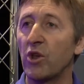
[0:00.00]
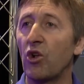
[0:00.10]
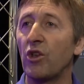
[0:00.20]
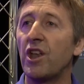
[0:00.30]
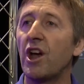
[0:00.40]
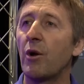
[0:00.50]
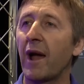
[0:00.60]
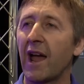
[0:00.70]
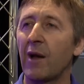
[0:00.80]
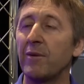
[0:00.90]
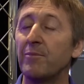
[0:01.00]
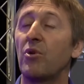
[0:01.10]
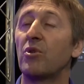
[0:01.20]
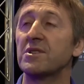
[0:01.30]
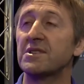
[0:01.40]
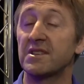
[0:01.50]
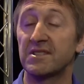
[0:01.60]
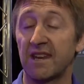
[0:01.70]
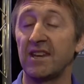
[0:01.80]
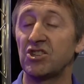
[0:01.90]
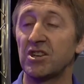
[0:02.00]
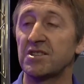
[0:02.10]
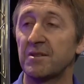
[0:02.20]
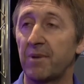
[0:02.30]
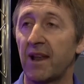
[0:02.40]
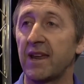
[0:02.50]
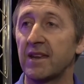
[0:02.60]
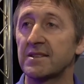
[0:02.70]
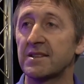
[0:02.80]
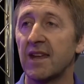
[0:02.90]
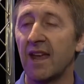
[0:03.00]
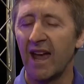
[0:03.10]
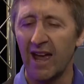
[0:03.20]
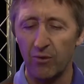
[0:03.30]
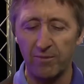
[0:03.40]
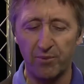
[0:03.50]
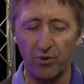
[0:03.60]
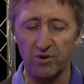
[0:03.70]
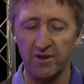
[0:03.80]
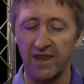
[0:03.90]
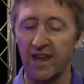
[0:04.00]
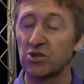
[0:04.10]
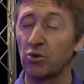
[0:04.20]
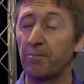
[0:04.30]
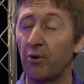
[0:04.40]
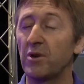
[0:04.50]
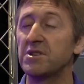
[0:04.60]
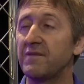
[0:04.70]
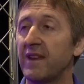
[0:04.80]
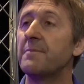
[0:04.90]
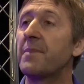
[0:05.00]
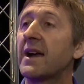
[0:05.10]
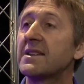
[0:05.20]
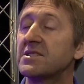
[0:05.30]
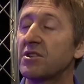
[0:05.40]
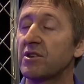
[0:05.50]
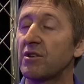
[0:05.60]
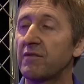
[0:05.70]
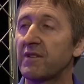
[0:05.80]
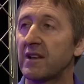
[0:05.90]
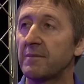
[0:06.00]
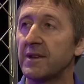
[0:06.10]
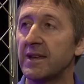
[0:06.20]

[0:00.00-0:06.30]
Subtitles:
We all know how important, as teachers and players, how important the actual point of impact is on the golf club.